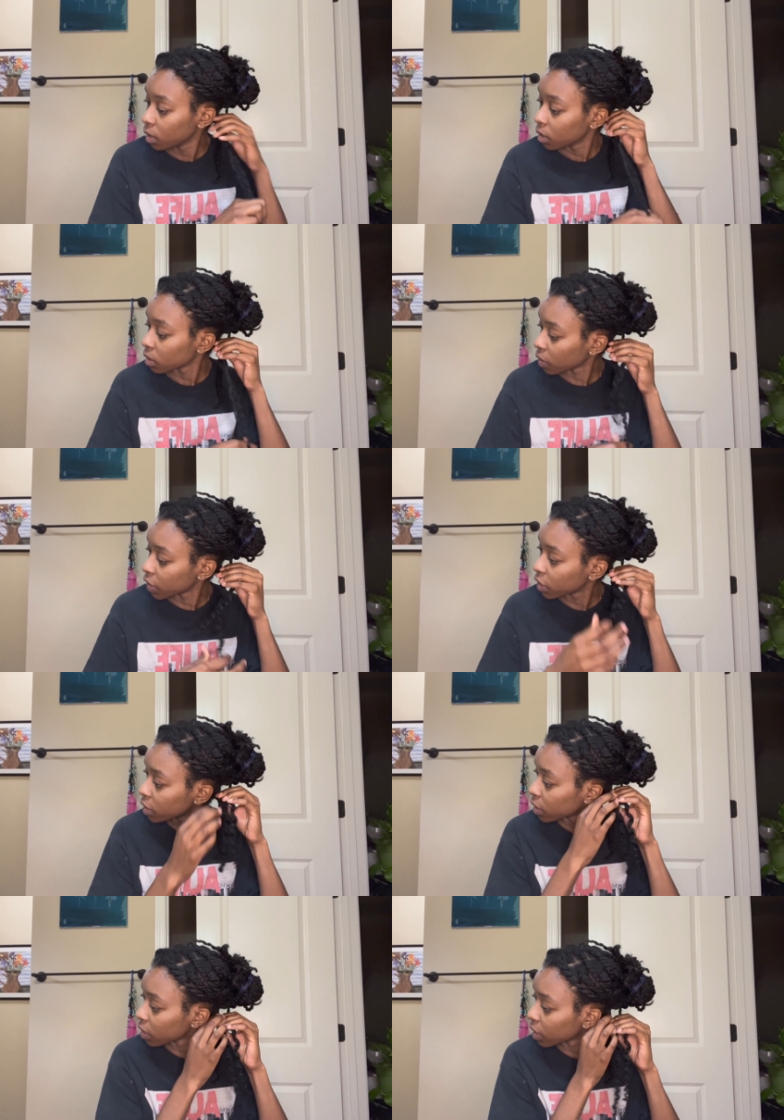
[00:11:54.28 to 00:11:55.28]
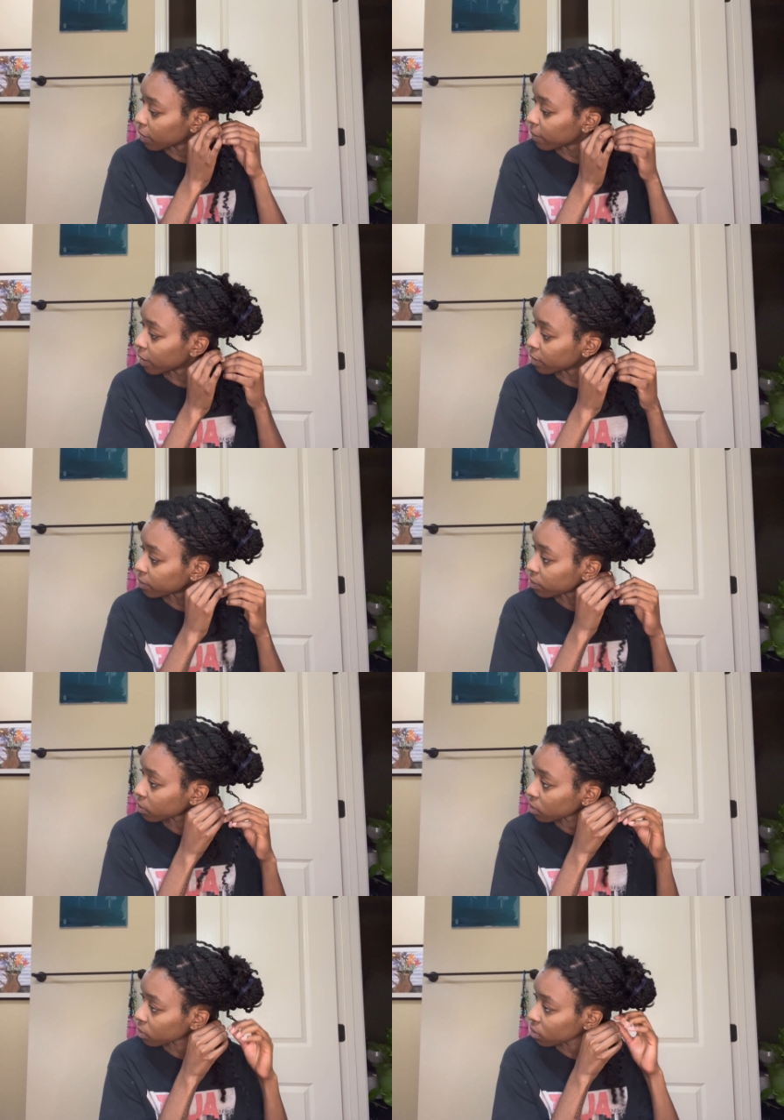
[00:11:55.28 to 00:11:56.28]
So it should come out
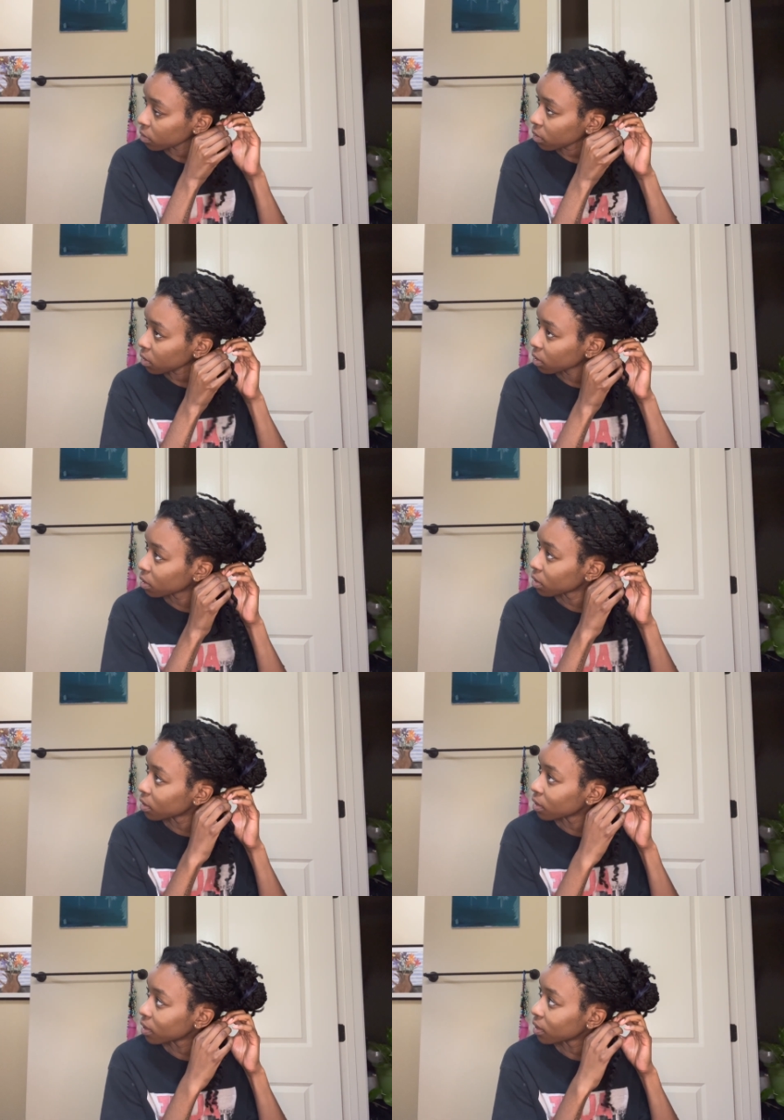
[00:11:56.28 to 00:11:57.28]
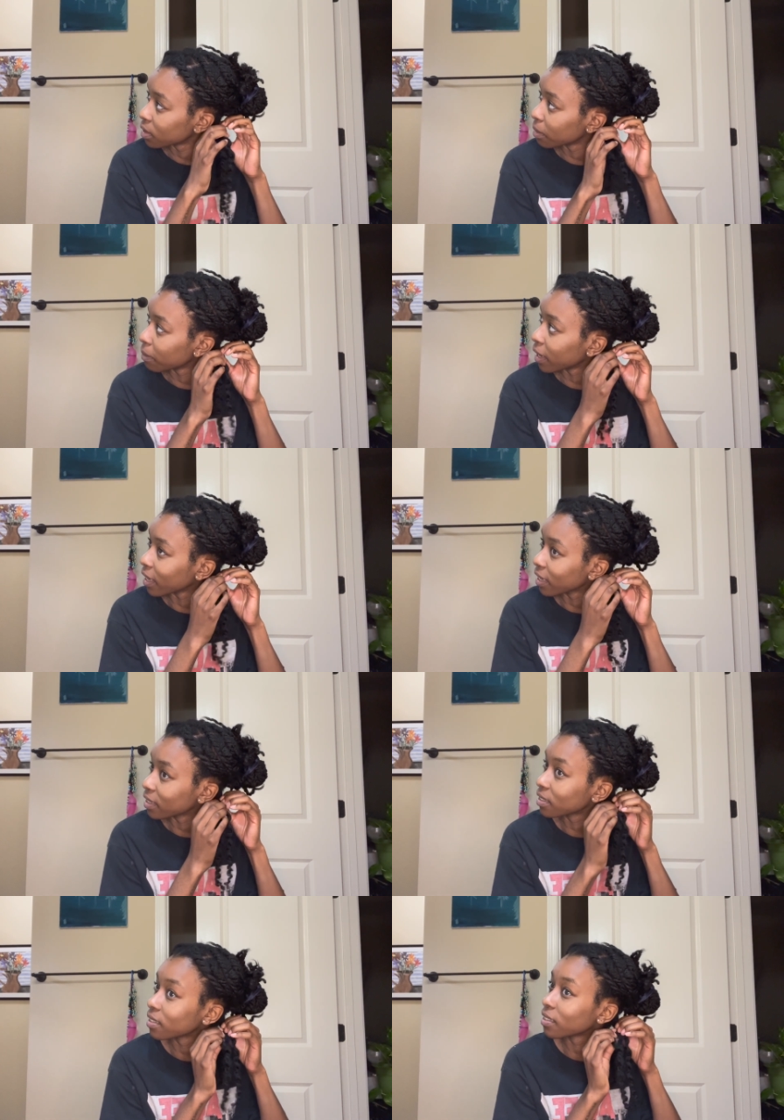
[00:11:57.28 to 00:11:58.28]

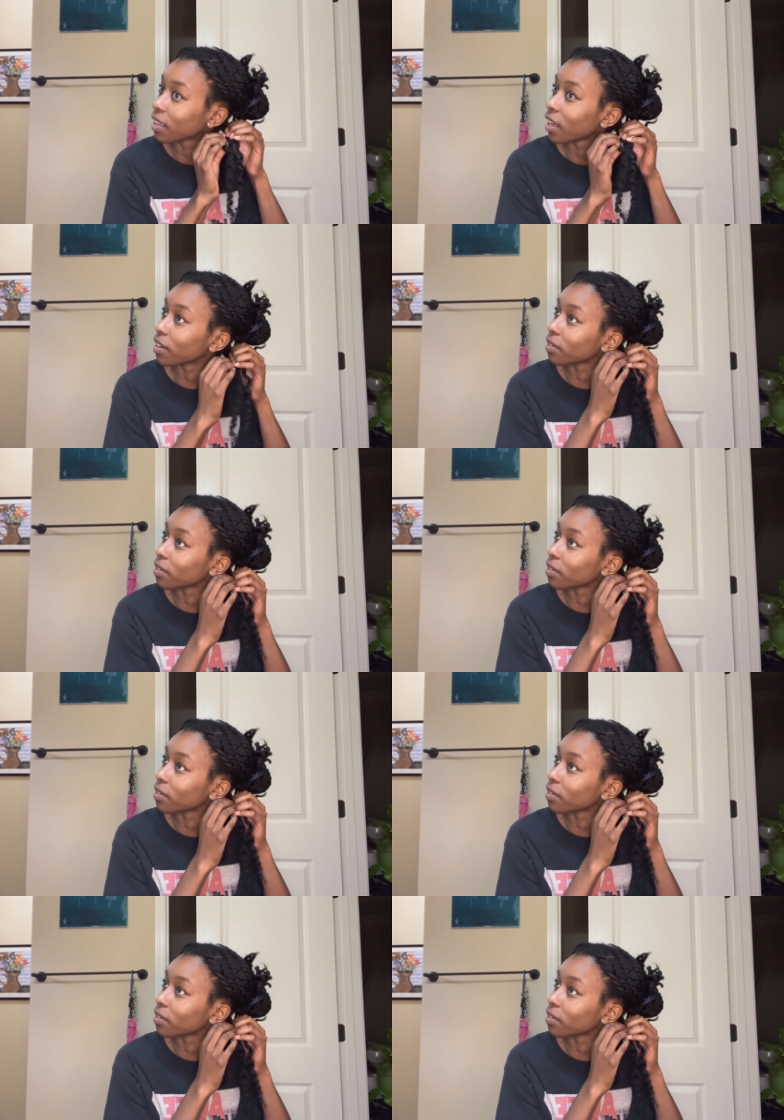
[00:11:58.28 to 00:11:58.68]
semi-easy, I don't